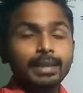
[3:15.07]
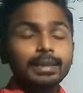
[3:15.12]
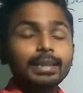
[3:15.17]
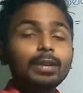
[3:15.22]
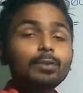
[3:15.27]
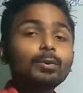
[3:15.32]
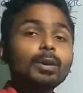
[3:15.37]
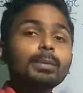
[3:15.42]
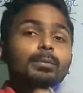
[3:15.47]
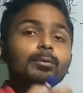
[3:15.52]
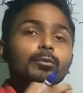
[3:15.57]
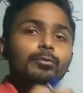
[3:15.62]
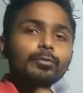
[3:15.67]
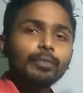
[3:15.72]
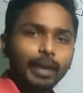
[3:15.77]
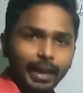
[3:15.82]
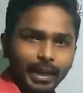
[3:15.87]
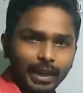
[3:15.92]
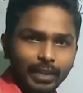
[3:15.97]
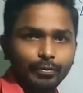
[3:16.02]
then we have to
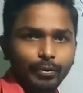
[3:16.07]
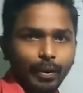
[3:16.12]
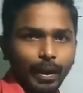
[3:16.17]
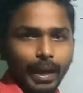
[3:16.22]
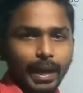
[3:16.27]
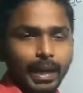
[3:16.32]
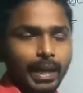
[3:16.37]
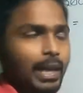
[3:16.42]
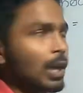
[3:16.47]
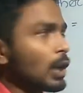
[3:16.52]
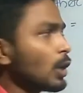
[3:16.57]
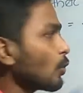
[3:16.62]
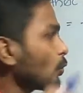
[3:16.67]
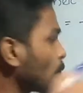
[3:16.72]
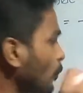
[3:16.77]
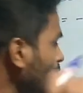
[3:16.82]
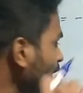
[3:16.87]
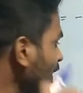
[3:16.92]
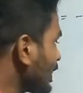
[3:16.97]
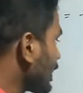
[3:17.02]
verify
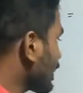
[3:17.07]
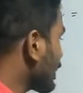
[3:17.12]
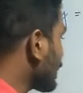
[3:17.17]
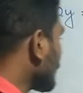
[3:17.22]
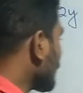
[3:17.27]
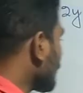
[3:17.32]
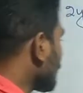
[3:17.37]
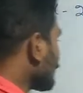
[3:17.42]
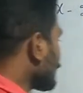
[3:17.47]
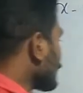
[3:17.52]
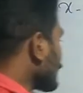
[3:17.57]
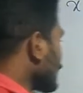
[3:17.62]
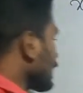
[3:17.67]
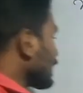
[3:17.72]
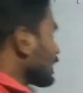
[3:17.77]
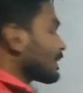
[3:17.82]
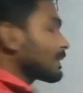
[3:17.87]
whether